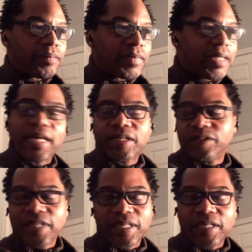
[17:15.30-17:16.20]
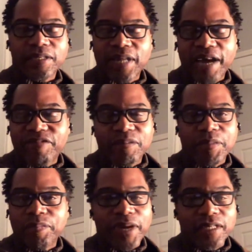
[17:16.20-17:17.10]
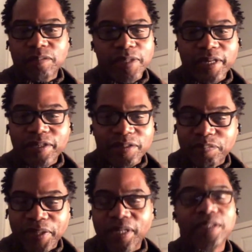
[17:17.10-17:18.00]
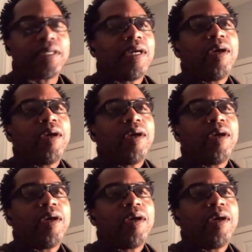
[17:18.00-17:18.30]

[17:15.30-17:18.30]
they, like you said, they didn't have to be bass players, but